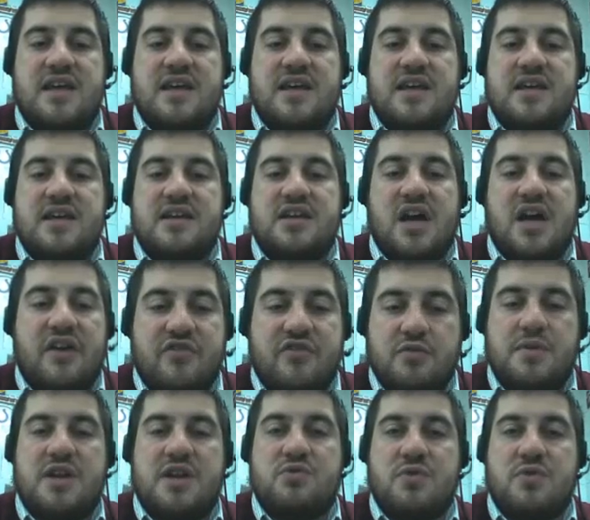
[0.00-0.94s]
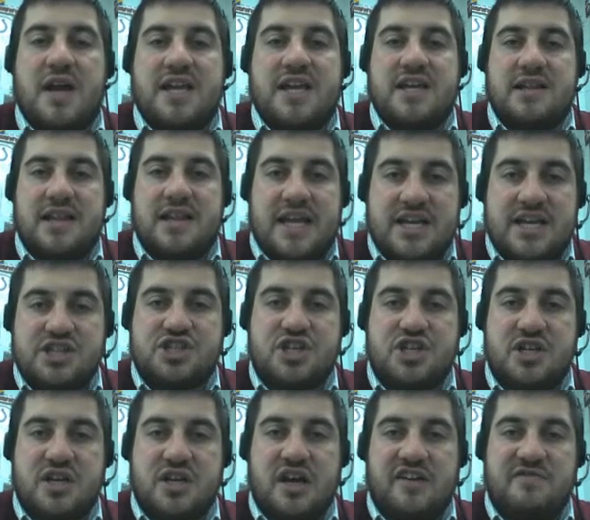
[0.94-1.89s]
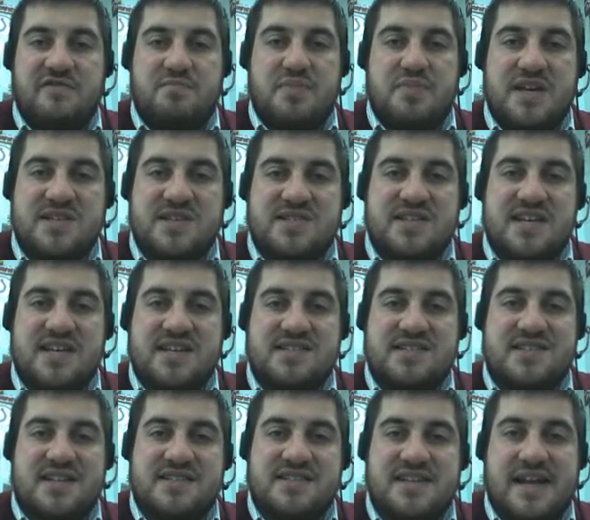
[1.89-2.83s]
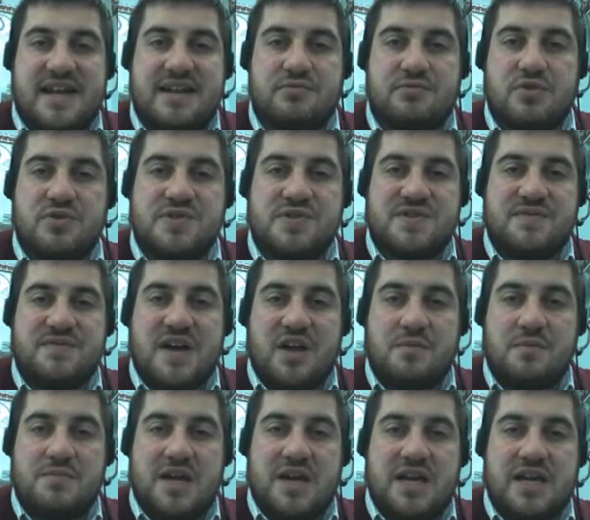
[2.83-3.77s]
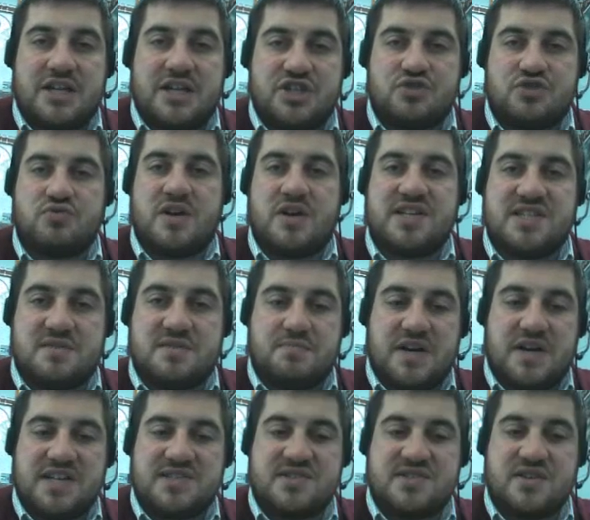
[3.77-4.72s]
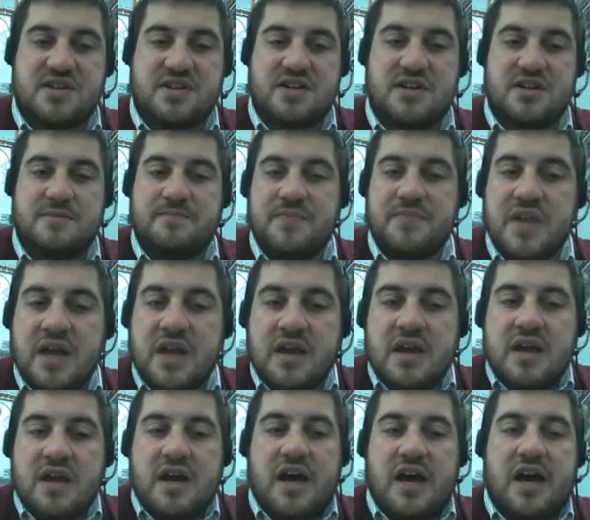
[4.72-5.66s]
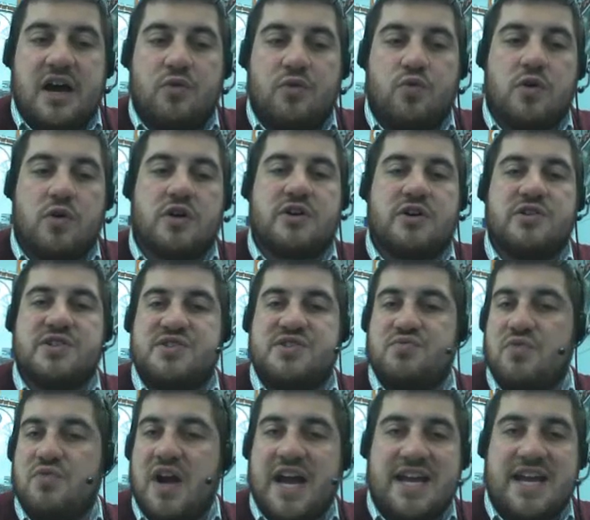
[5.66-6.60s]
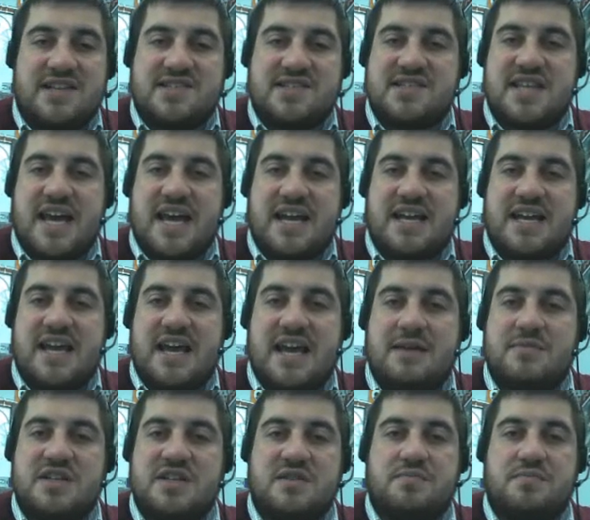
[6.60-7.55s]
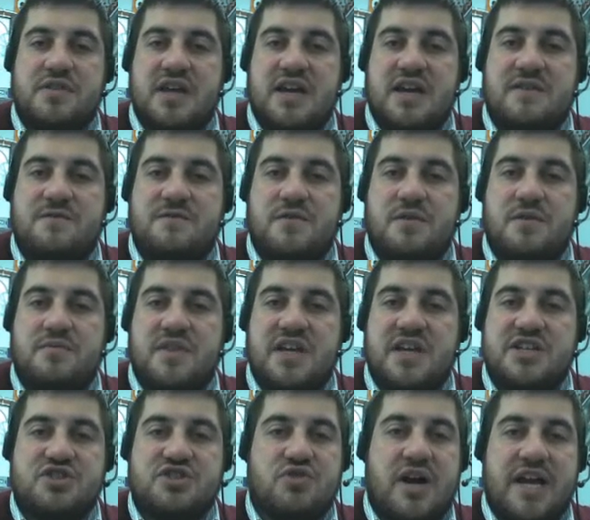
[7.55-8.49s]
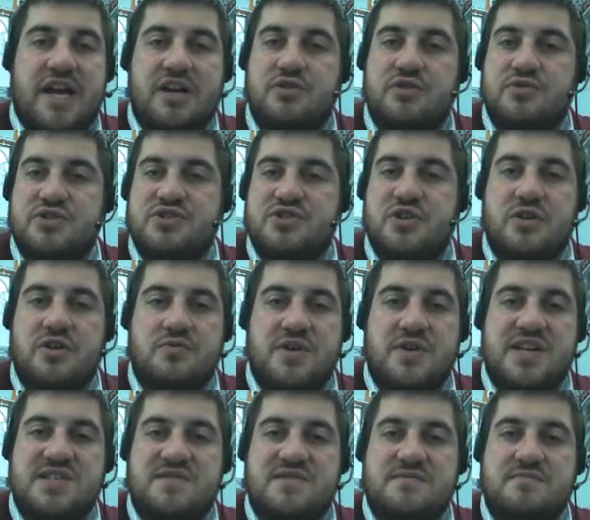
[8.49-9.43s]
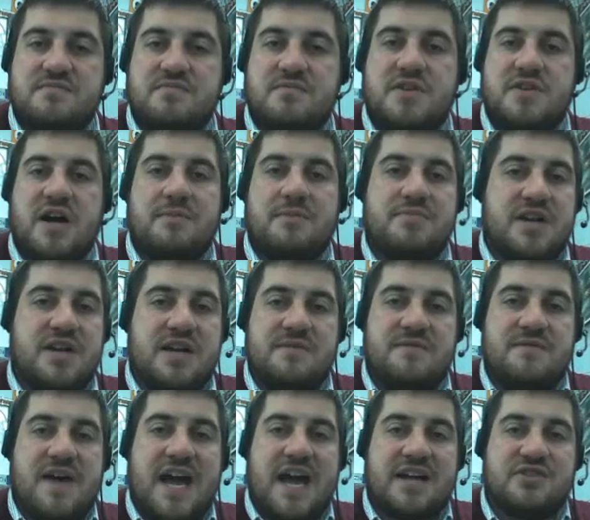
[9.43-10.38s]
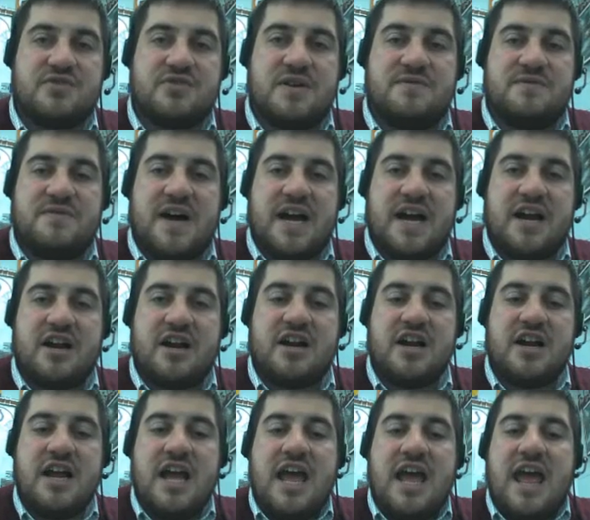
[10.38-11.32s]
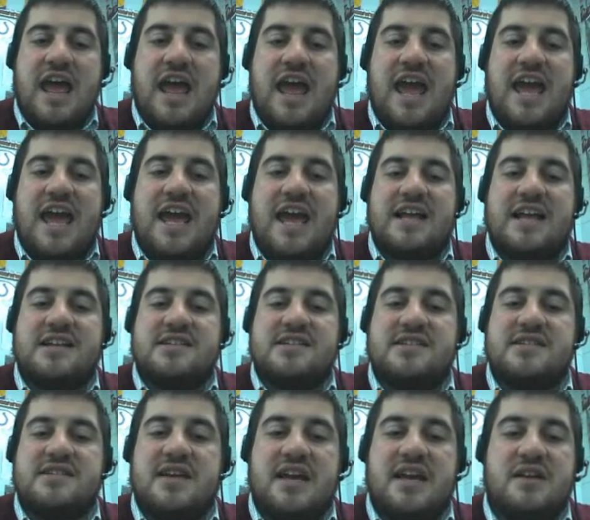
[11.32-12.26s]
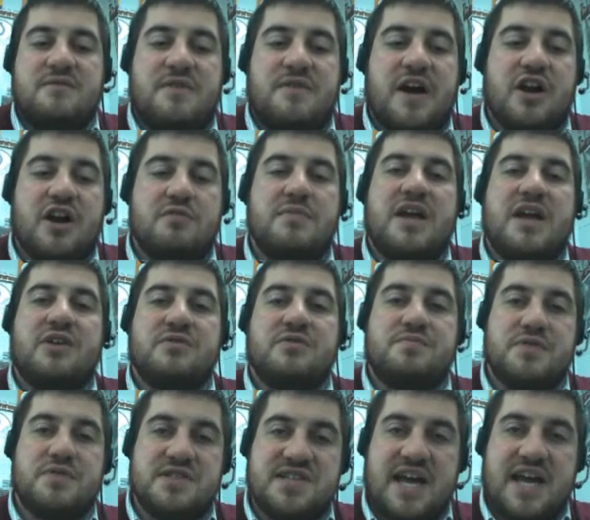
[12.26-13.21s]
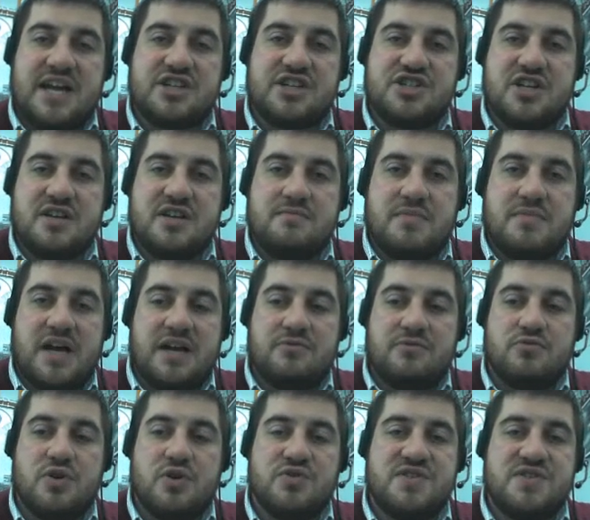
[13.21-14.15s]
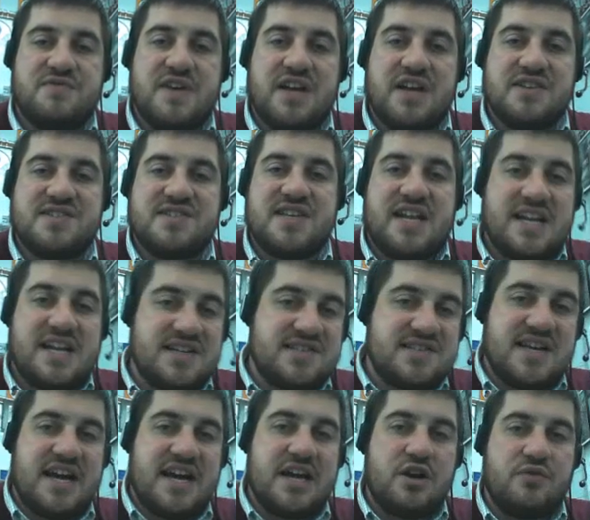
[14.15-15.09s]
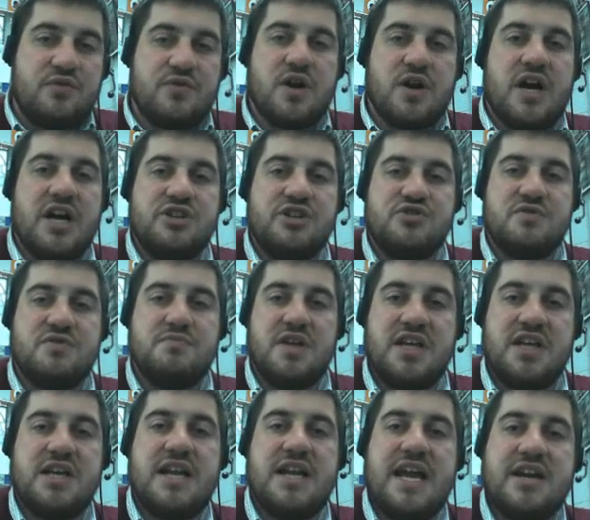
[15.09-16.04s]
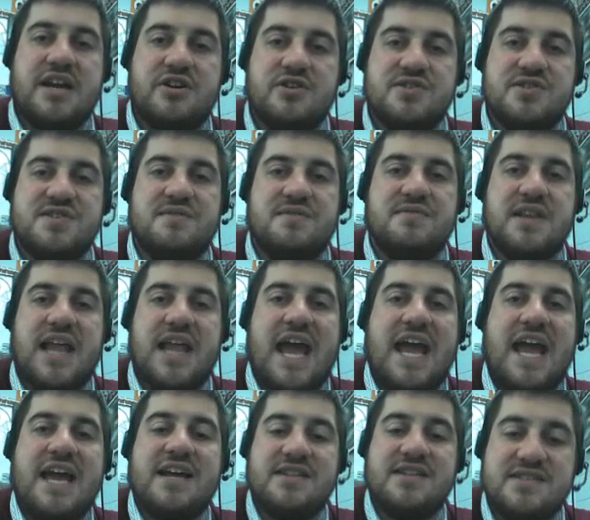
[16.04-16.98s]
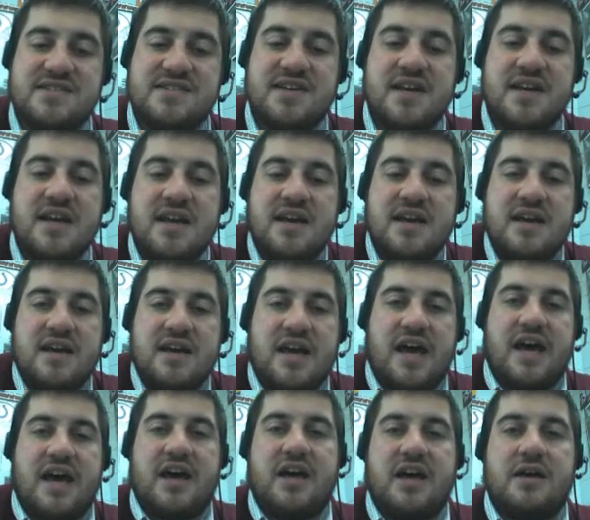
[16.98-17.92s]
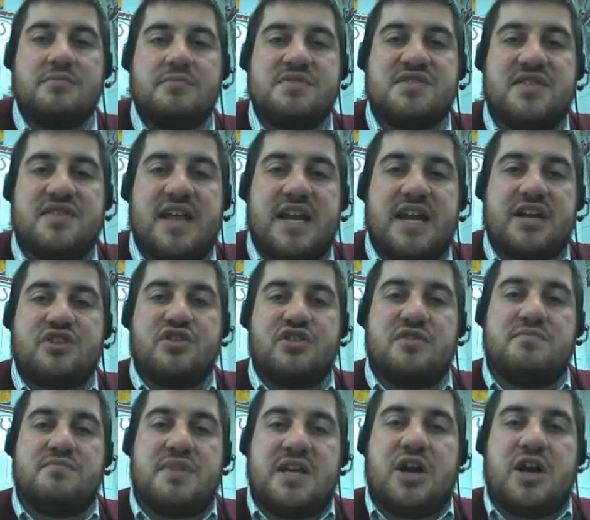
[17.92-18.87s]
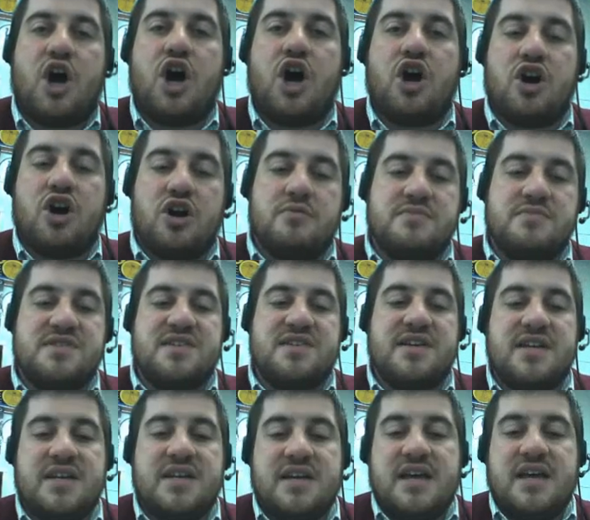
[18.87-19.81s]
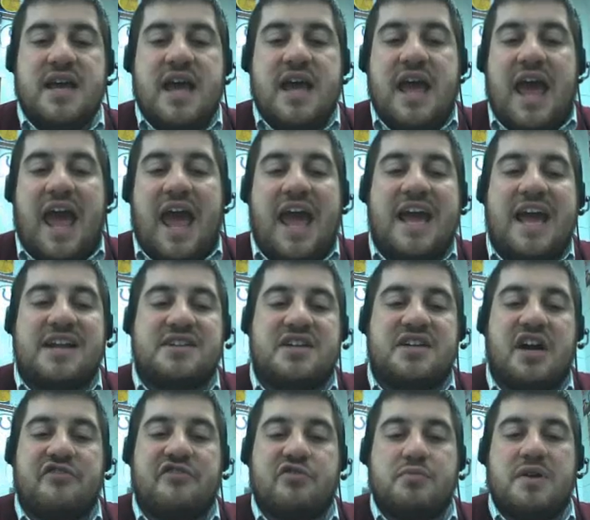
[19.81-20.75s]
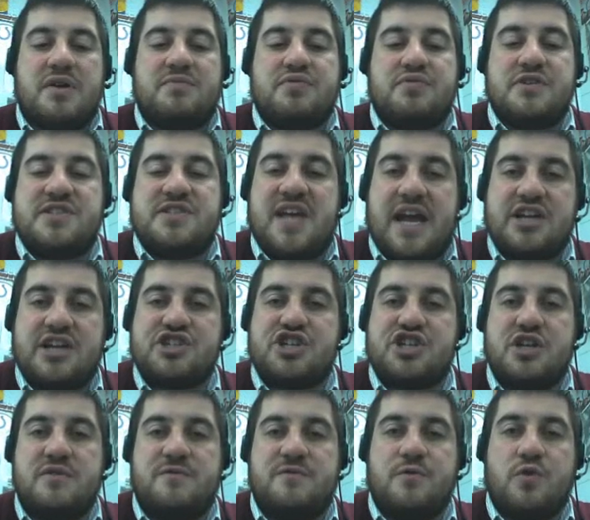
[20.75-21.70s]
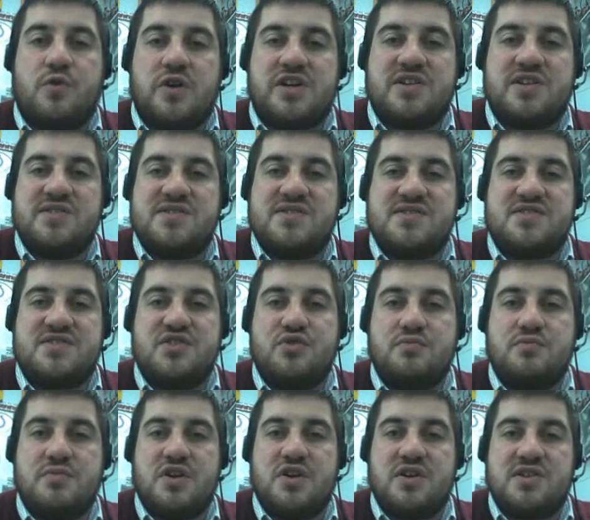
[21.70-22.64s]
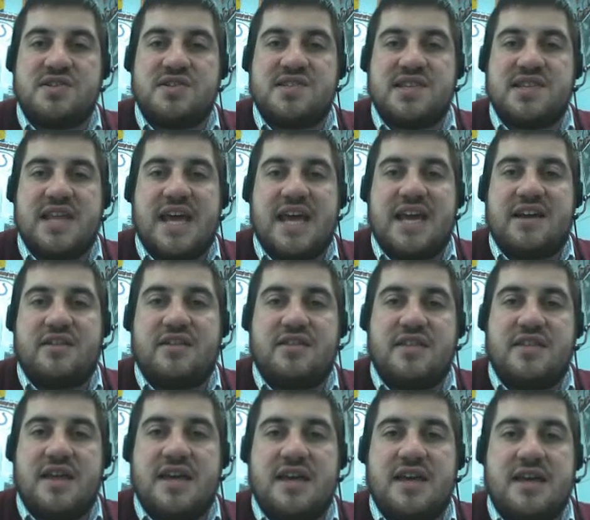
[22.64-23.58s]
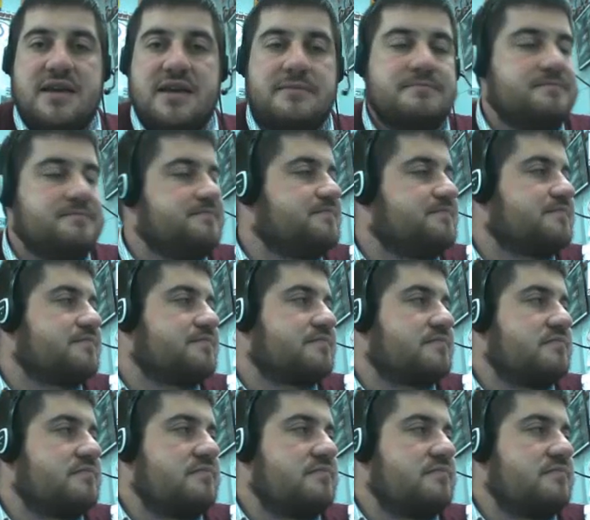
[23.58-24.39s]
the government regulation of business, and Teddy Roosevelt being a trust buster, workers' rights that came into play from the Triangle Shirtwaist Company factory fire, and environmental protection by Roosevelt setting aside over 100 million acres of land so that it couldn't be harmed, and government protection for consumers like the